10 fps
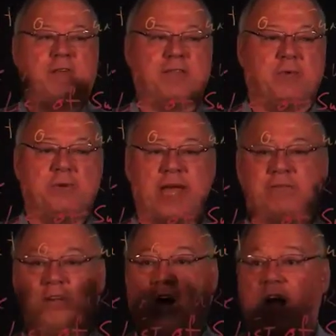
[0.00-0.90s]
that we
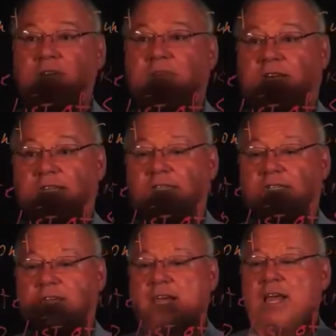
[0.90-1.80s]
have
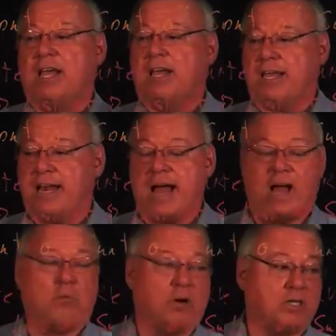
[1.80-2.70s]
confidence in
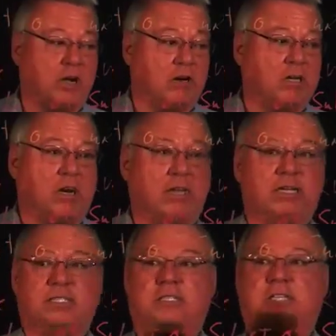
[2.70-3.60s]
how our target
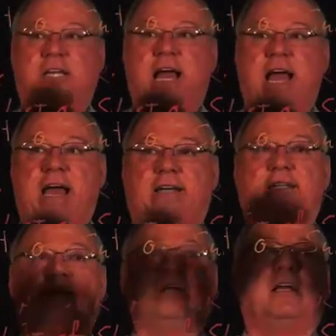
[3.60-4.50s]
audience is going to act,